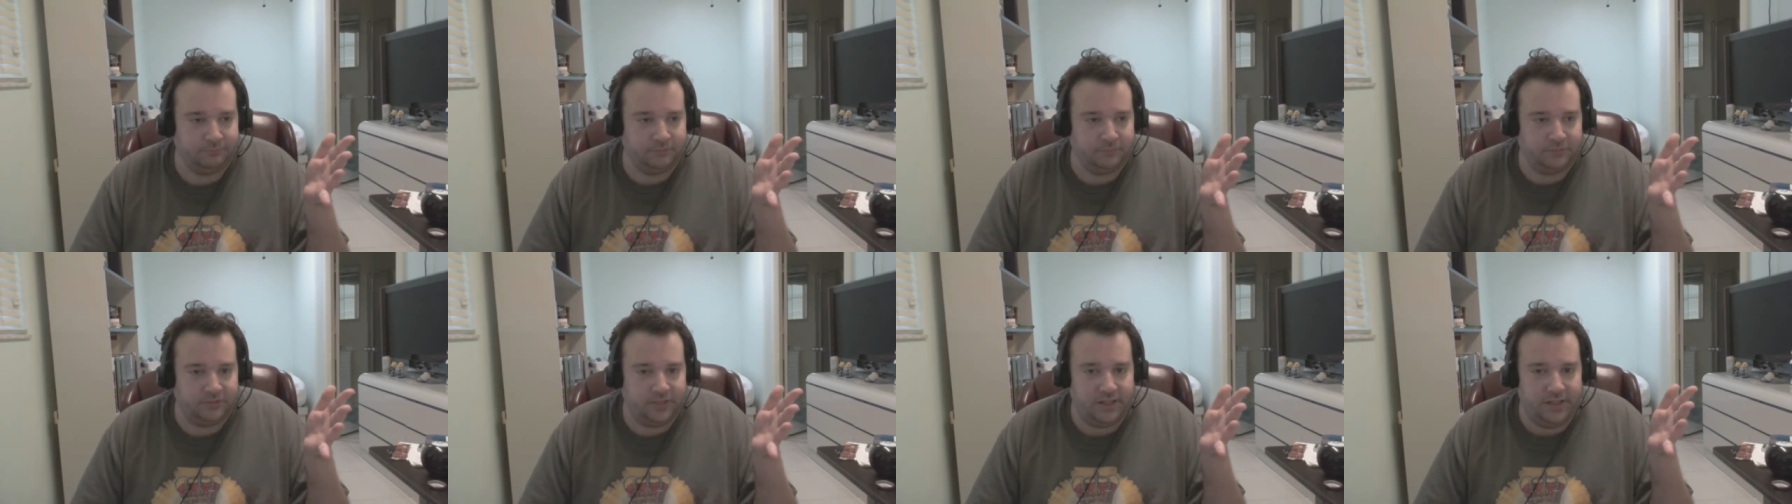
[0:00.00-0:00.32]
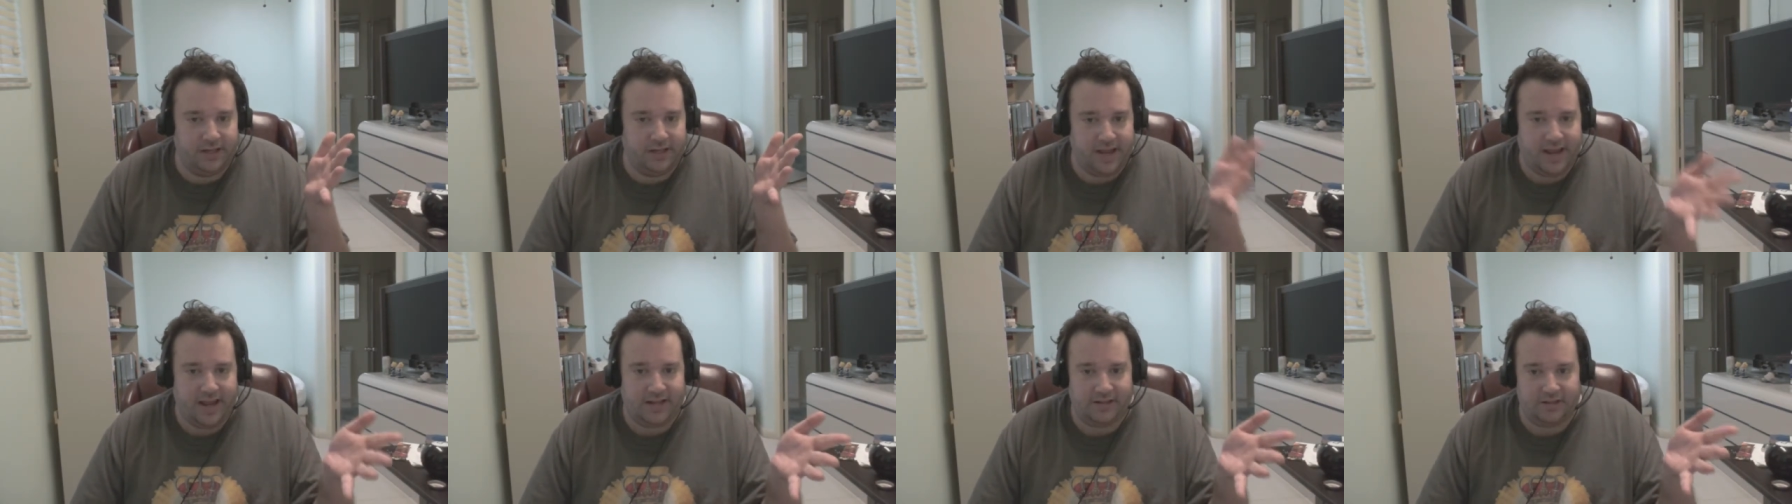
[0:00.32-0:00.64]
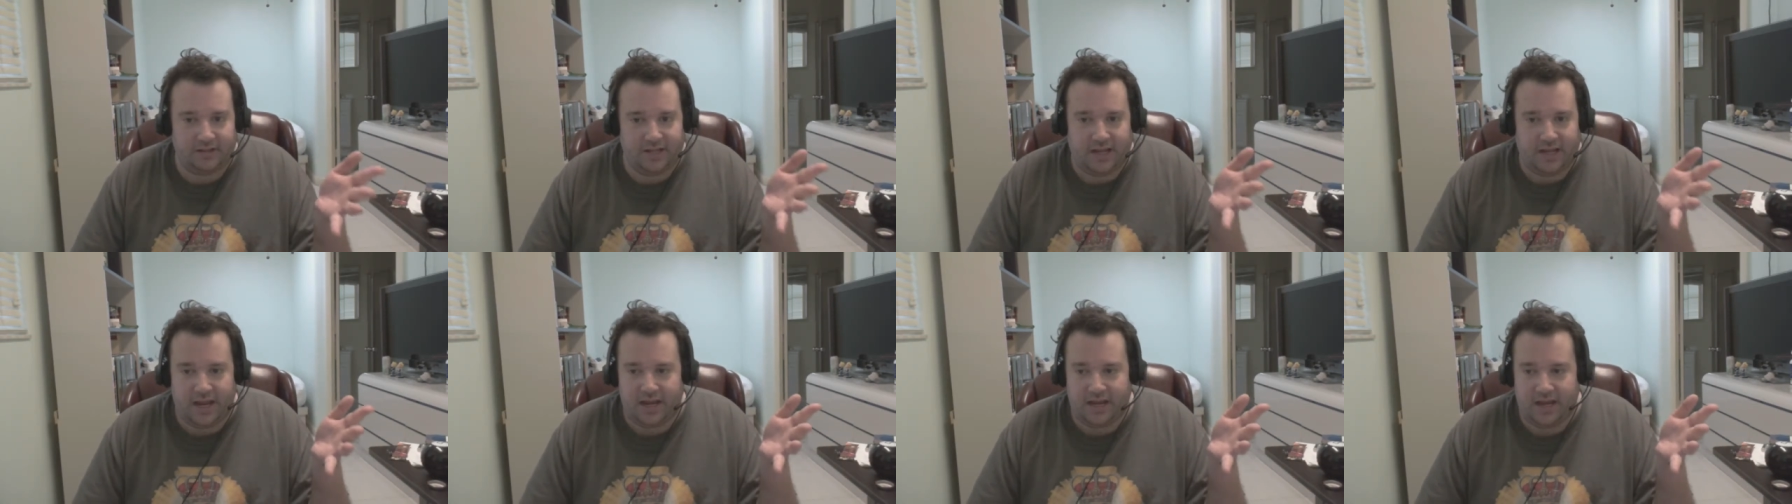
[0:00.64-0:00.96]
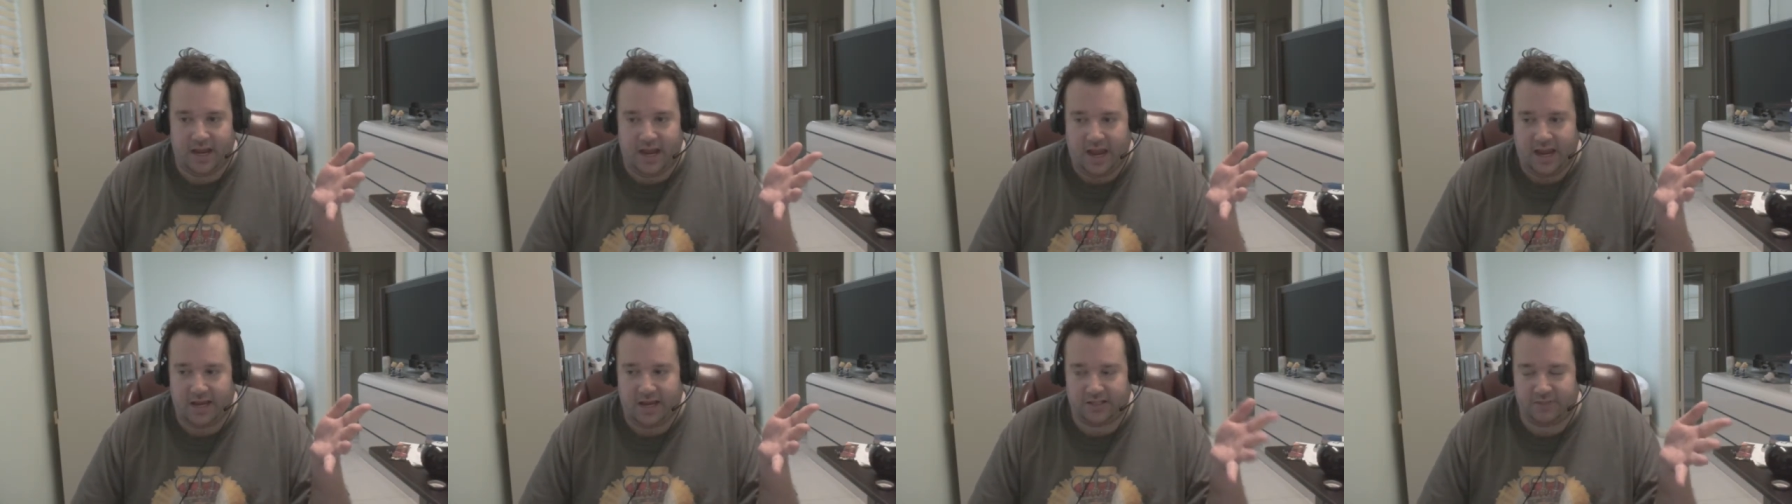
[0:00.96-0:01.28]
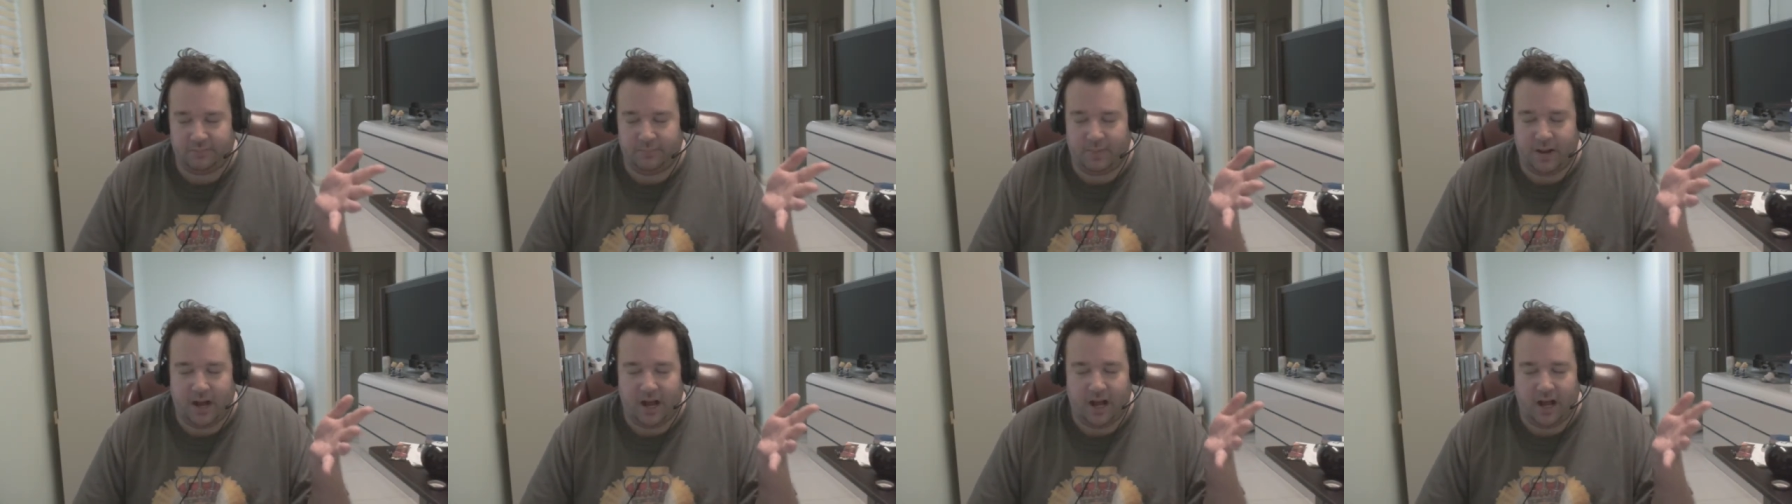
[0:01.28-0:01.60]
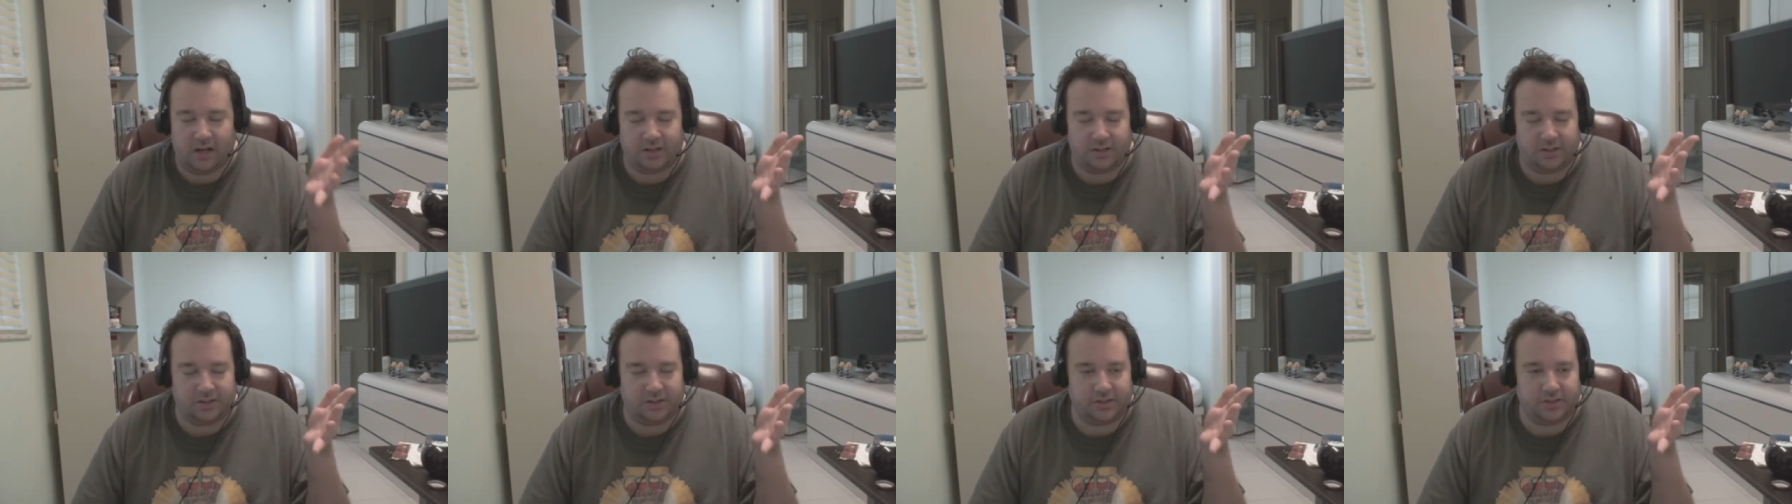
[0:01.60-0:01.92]
Get a
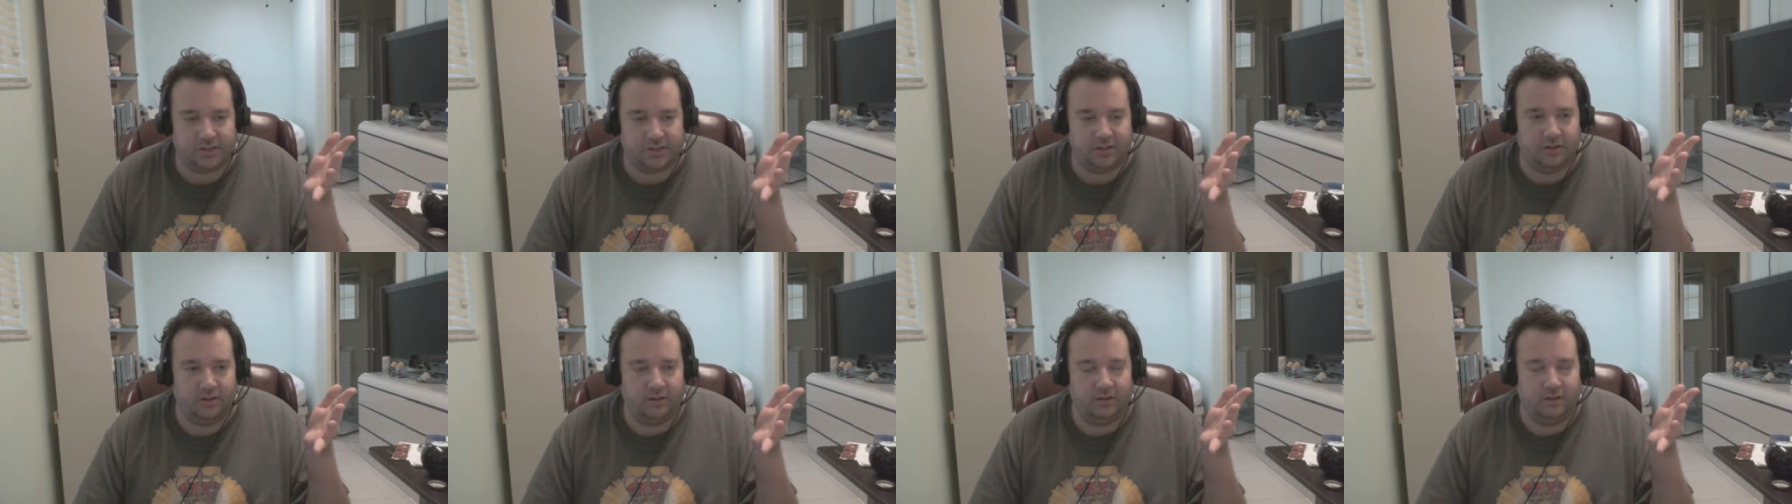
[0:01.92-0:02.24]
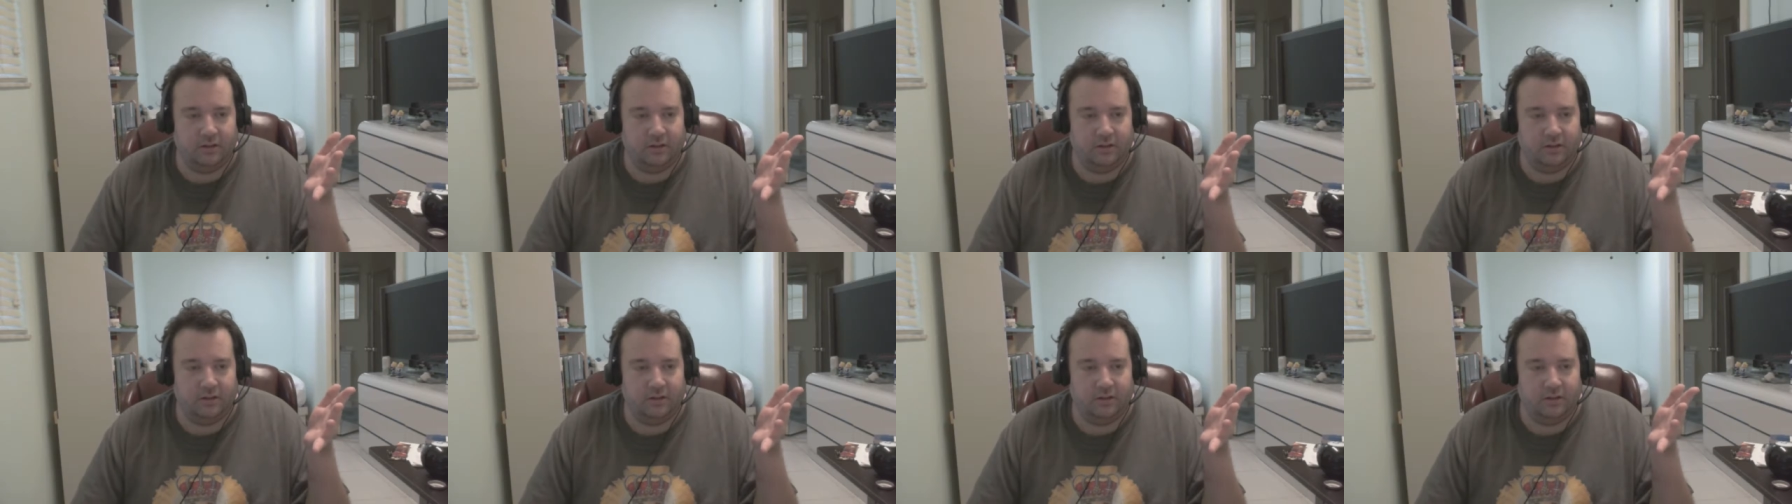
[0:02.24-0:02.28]
Xbox.